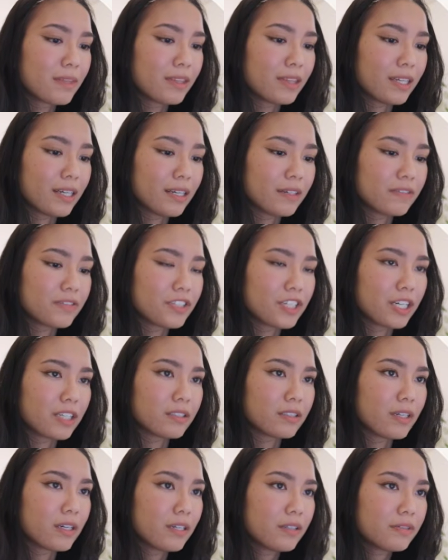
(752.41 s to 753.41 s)
that I've
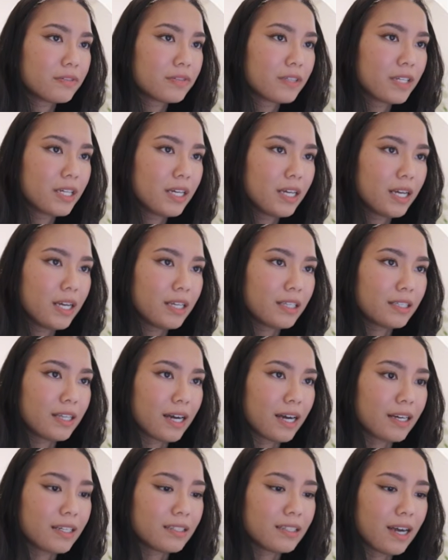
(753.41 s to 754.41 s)
checked off
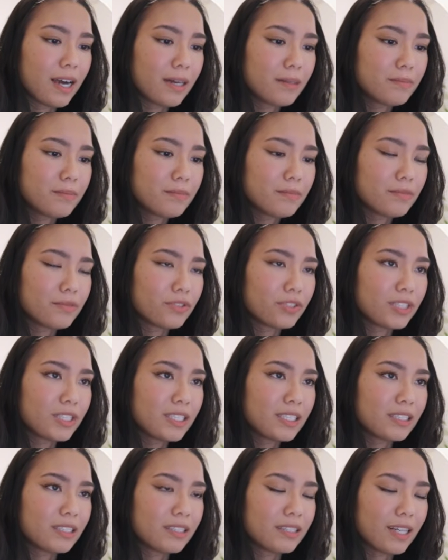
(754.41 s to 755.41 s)
that I'm
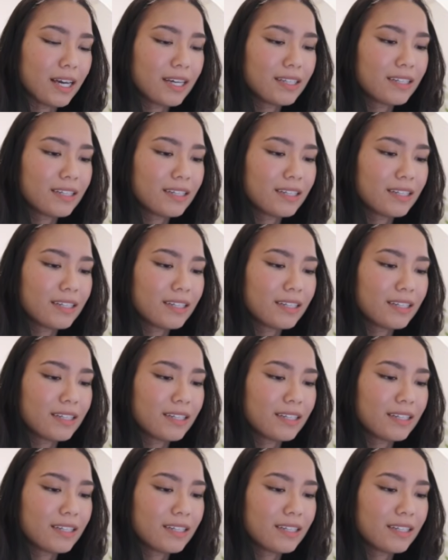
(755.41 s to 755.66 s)
really glad